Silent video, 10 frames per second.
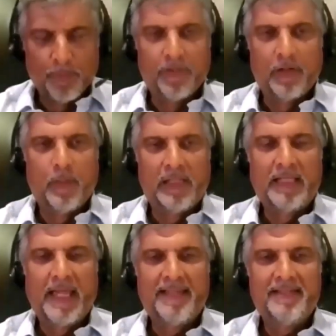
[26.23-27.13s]
very well,
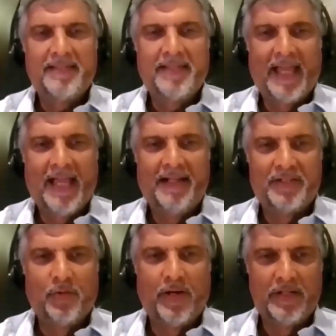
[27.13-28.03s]
thanks. And
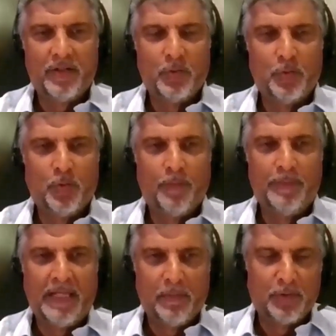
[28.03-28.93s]
it's great to
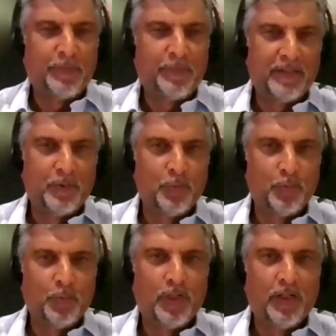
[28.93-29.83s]
be able to speak
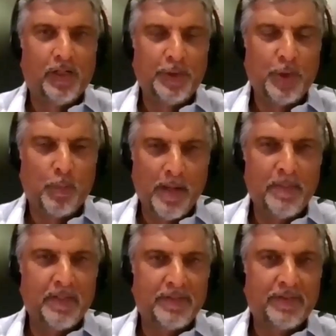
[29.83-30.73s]
to your
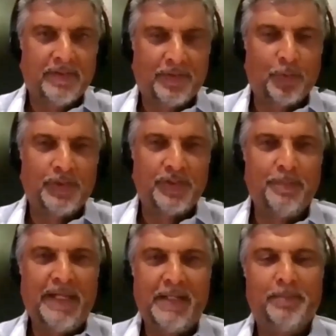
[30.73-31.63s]
members through
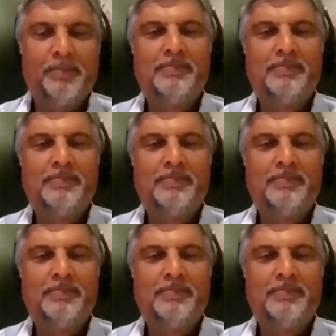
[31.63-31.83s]
this medium.